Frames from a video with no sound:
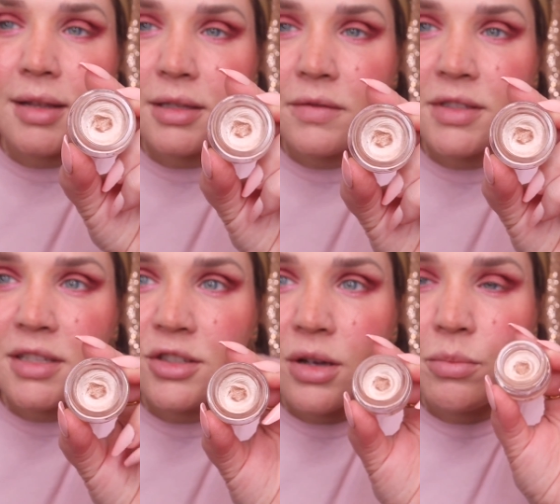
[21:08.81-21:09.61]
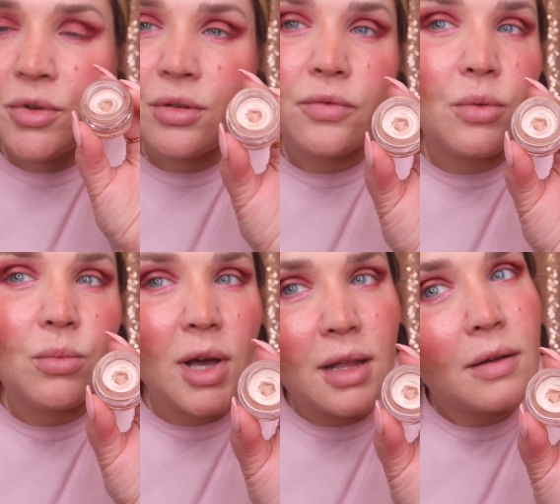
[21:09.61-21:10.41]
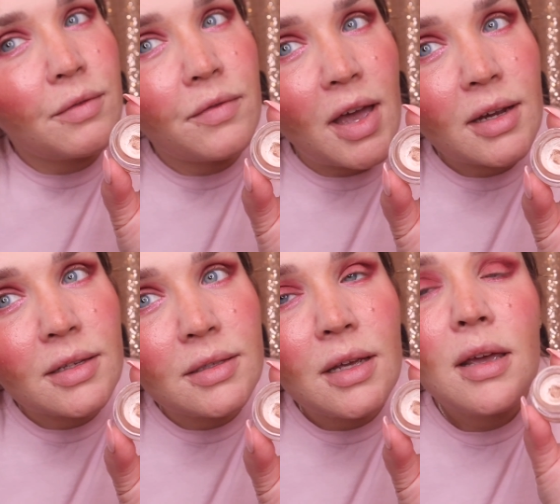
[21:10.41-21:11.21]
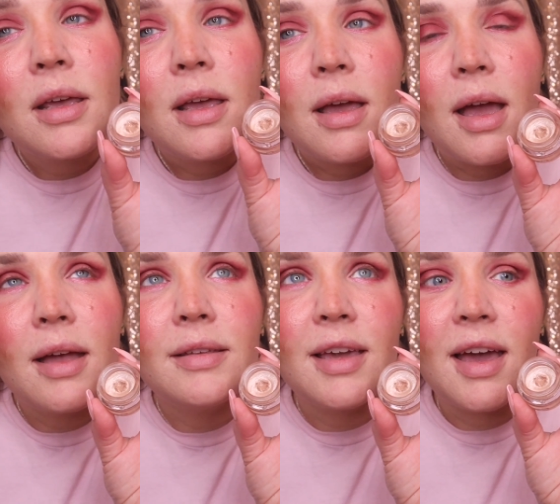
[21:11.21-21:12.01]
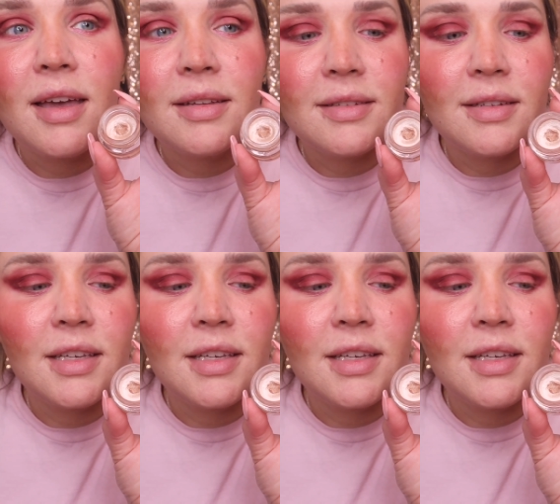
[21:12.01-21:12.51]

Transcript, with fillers: It gives such a beautiful wet effect and yet